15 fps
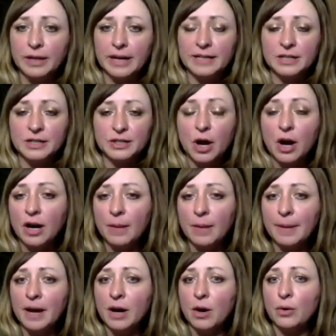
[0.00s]
like to talk
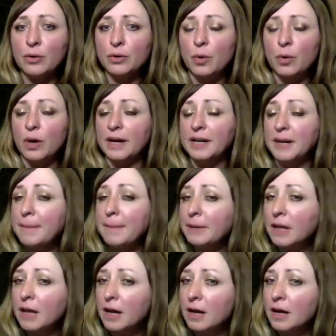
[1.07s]
about, or any
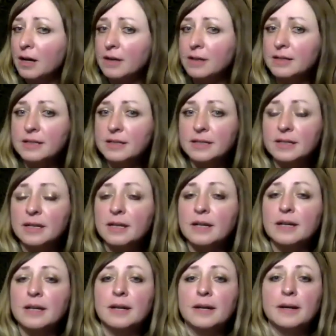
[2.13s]
plugs,
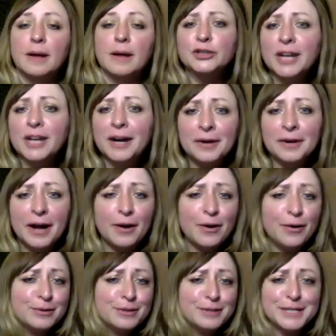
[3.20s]
oh shout
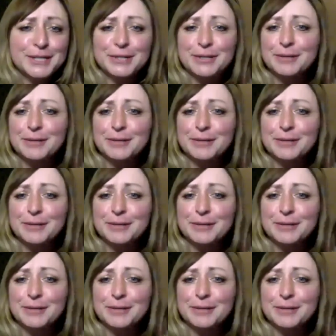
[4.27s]
outs?